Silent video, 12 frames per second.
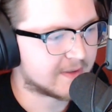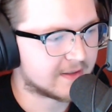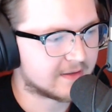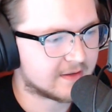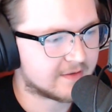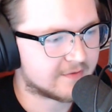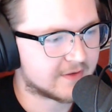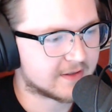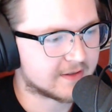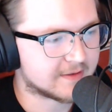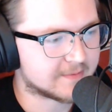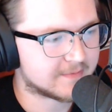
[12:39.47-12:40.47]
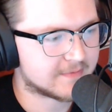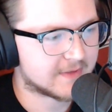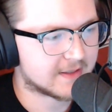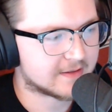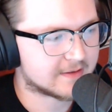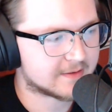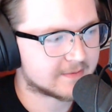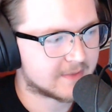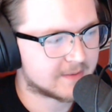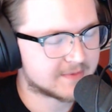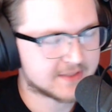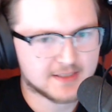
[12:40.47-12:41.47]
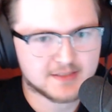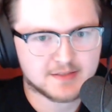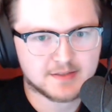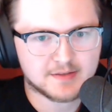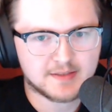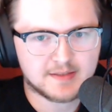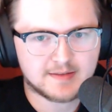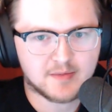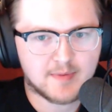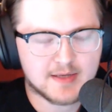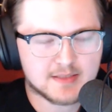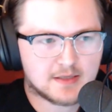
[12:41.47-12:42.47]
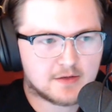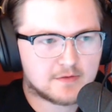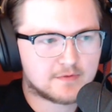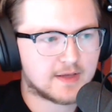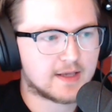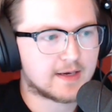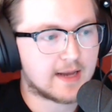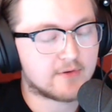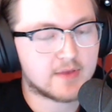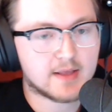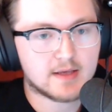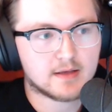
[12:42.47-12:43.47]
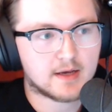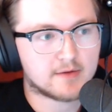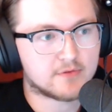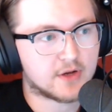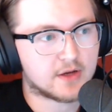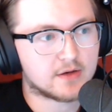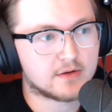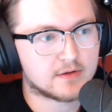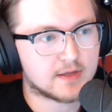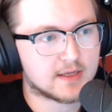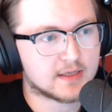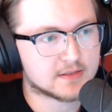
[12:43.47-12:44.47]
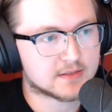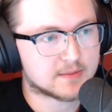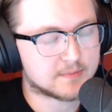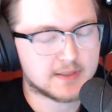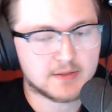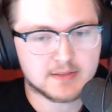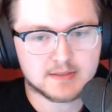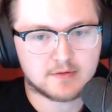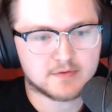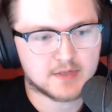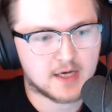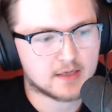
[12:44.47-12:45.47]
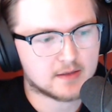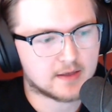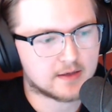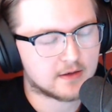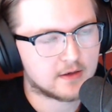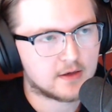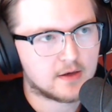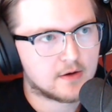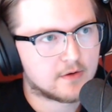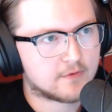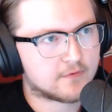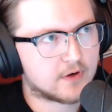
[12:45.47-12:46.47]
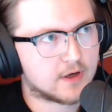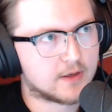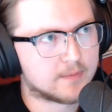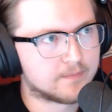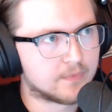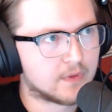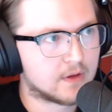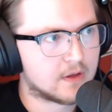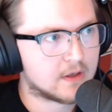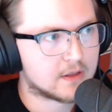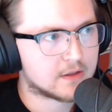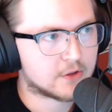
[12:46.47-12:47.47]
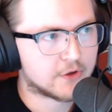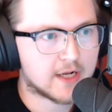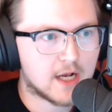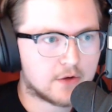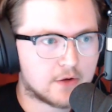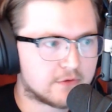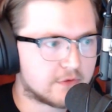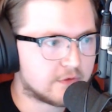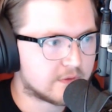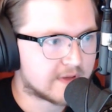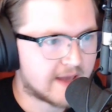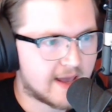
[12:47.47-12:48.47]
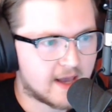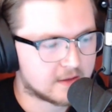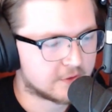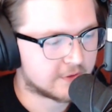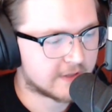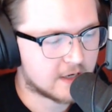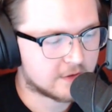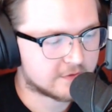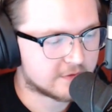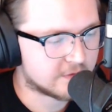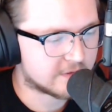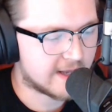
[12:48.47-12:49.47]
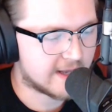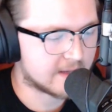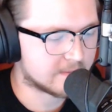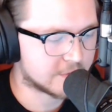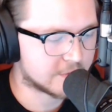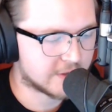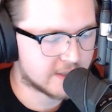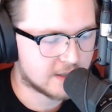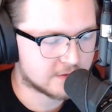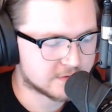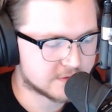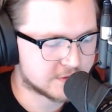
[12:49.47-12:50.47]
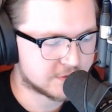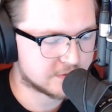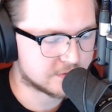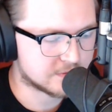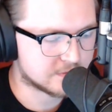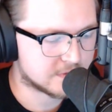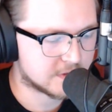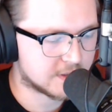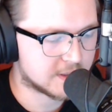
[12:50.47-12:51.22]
bit of a like obsessed to detail myself, and everything I've done is completely self-taught, like from learning how to do CAD, learning how to do CAM, learning how to,